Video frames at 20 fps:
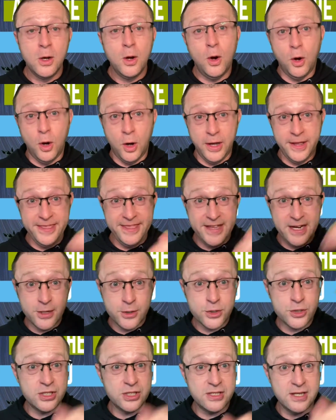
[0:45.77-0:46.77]
on their
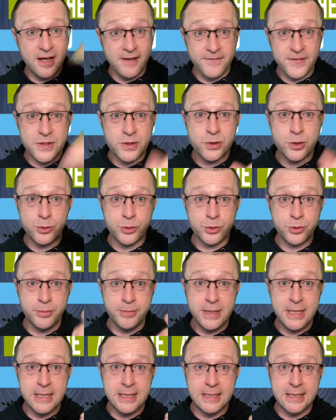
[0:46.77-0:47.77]
stuff in social
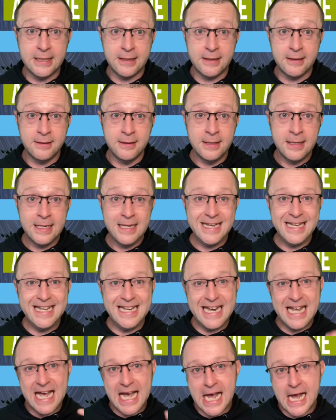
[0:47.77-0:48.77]
media,
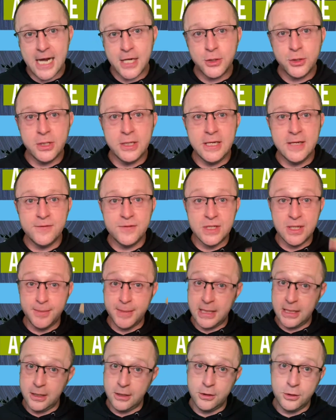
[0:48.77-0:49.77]
it actually gives them
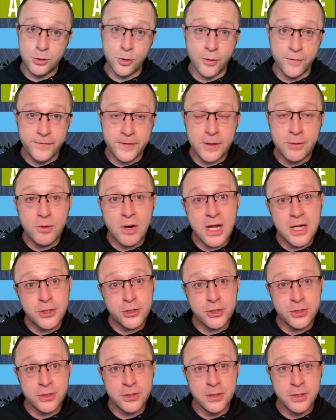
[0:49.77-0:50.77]
an endorphin
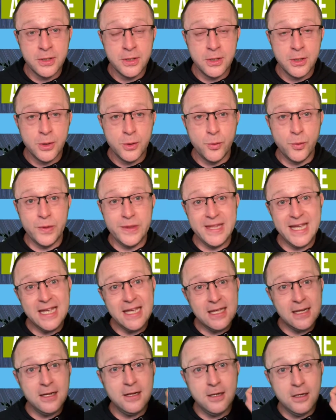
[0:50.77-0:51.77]
rush? When they
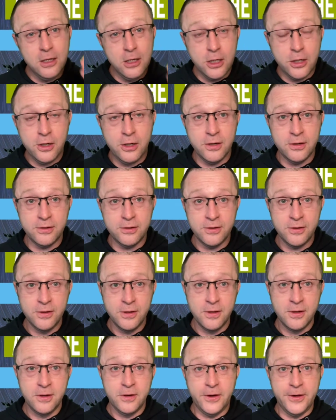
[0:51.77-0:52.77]
get an alert
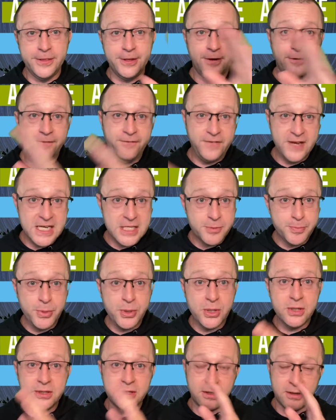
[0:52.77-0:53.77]
on their
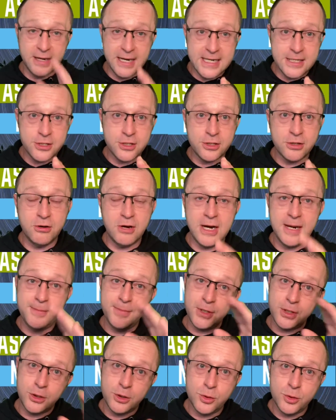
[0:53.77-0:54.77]
Facebook, their Instagram,
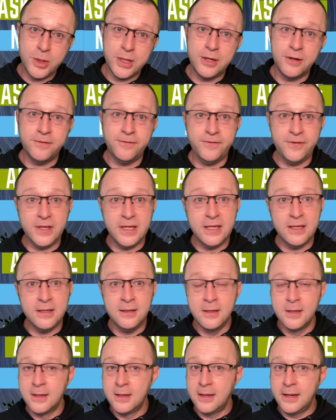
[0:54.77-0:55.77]
their Twitter feed,
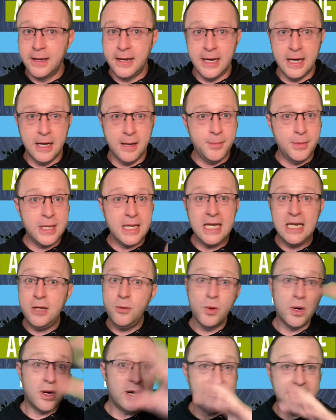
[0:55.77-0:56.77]

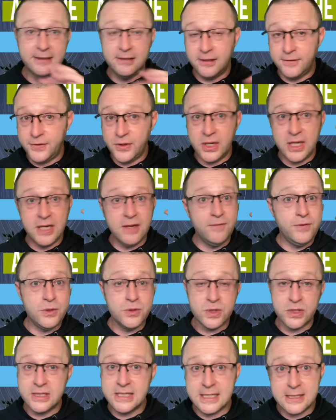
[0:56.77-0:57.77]
anywhere out there, if they're getting views
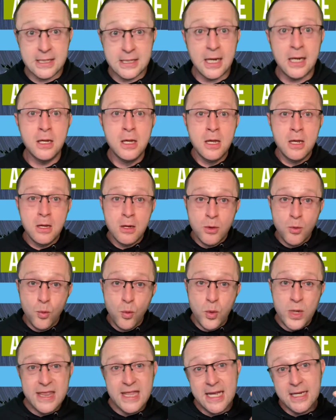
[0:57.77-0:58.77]
on TikTok,
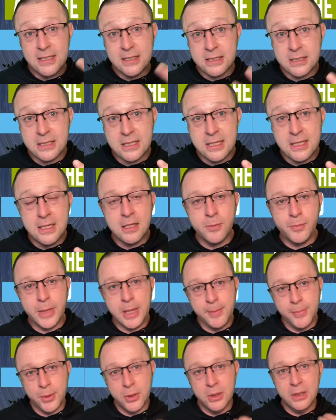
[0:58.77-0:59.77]
when they see that
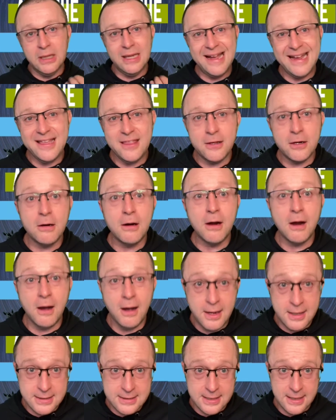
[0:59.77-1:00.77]
people like their
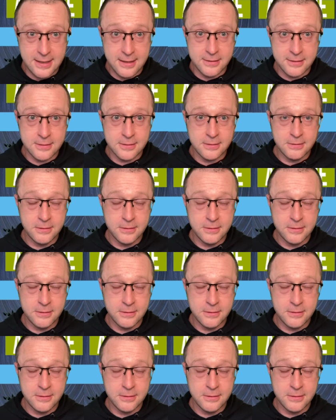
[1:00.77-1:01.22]
content,